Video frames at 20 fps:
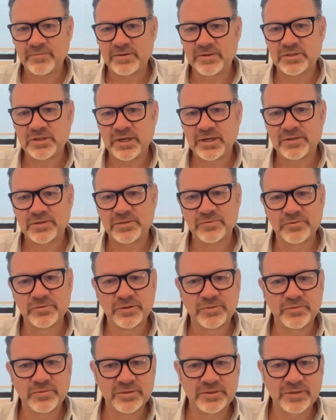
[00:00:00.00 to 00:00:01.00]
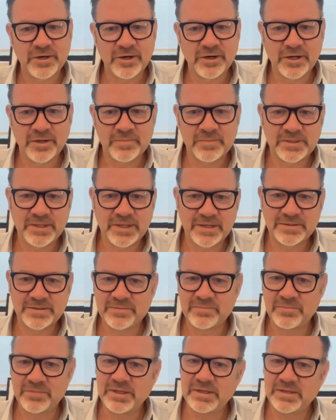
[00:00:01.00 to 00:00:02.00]
chance to work with startups,
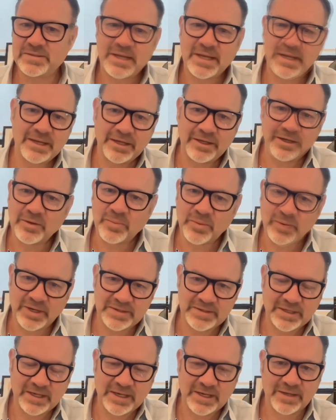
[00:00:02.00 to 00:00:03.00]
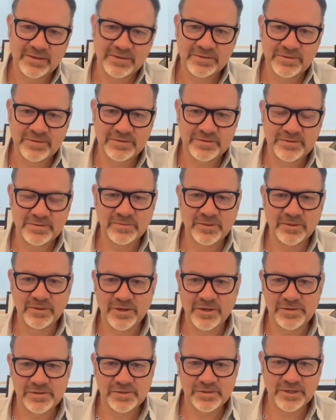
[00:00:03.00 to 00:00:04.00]
SMBs, and enterprise accounts, some of the
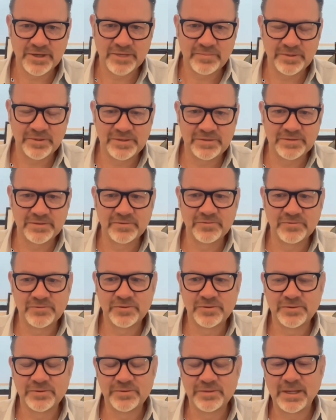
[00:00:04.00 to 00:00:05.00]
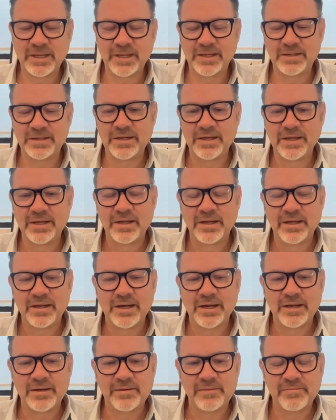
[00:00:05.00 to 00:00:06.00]
largest companies in the world. And
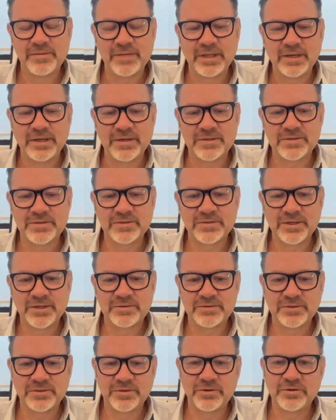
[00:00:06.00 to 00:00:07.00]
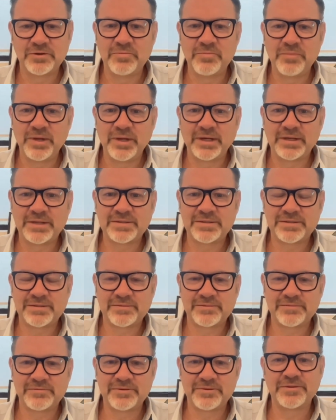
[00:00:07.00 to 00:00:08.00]
it also does a good mix
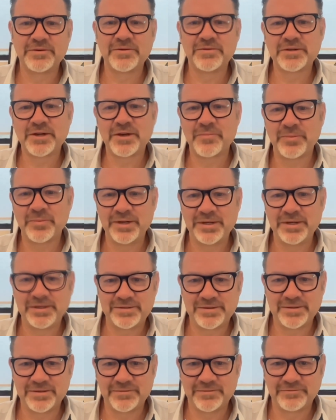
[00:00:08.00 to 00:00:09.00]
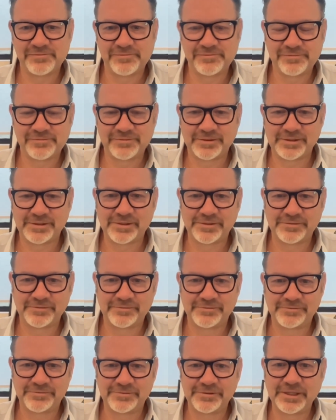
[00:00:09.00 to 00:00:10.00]
with those companies of
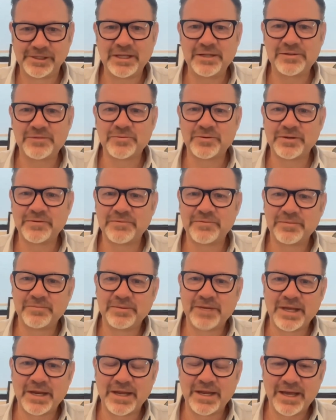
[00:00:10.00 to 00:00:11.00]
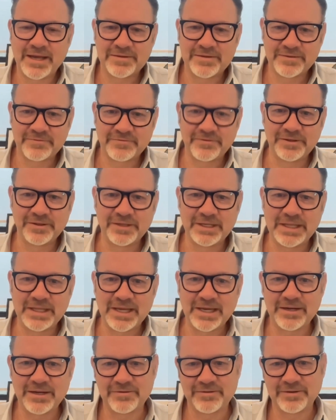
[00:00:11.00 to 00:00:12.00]
each one of them kind of has a feeling that
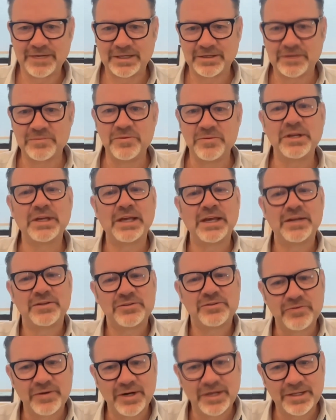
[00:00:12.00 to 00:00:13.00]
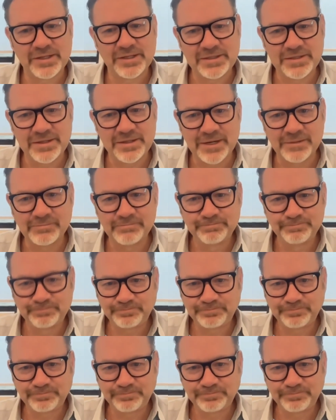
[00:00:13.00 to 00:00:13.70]
it communicates directly to them